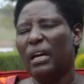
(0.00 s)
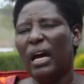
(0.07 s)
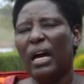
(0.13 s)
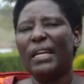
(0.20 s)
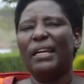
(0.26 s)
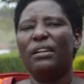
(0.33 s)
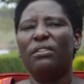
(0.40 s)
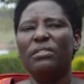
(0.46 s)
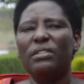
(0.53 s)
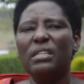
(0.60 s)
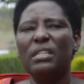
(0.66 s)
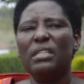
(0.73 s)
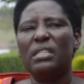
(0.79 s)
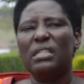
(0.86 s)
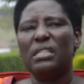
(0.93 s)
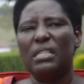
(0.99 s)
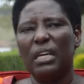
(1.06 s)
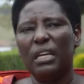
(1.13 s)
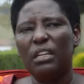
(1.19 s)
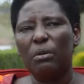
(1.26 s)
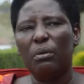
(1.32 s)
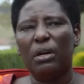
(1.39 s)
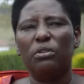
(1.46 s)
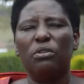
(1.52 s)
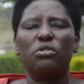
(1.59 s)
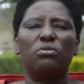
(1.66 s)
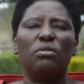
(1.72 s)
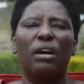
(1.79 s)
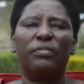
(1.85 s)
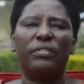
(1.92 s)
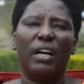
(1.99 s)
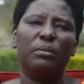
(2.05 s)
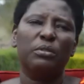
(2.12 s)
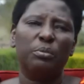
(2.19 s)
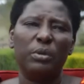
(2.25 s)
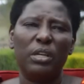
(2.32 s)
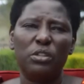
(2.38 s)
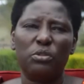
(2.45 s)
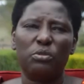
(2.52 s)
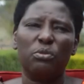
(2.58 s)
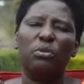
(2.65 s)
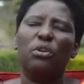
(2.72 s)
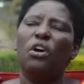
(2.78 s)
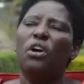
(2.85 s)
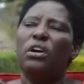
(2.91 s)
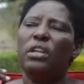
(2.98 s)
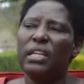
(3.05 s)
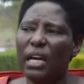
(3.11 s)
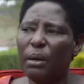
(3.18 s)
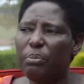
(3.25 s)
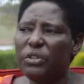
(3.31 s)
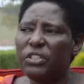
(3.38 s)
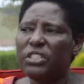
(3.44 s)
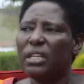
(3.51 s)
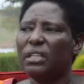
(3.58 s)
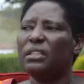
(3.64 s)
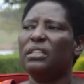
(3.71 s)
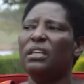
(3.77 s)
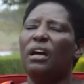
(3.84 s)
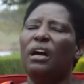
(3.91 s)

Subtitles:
And I don't think it is anywhere. Those who have come to BSU, they appreciate